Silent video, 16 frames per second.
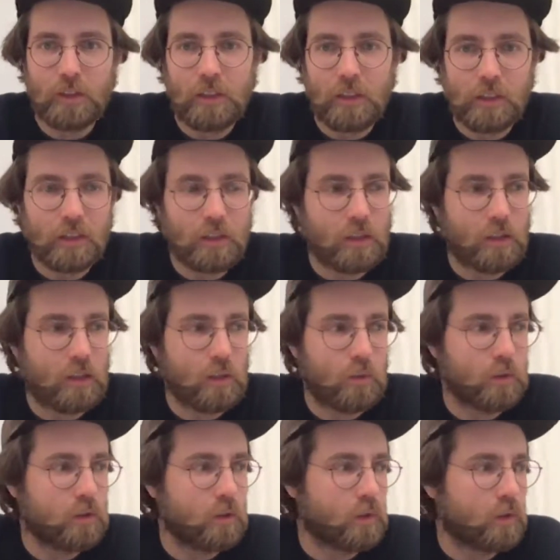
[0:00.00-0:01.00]
Yes. I
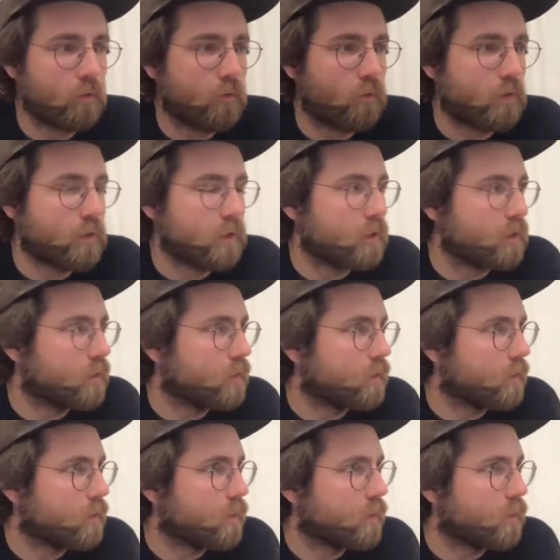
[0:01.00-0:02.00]
was looking for
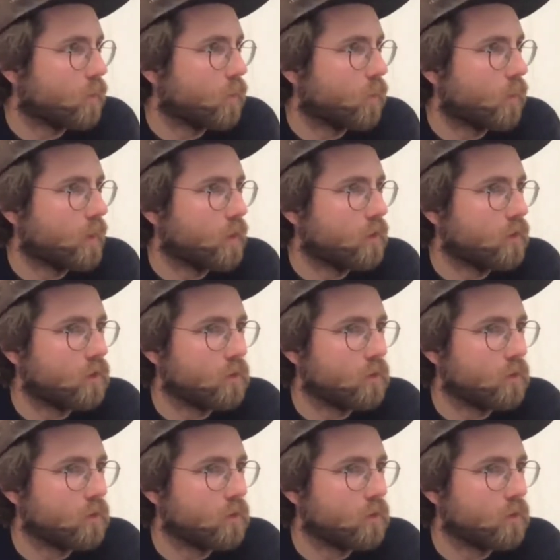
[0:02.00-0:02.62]
a way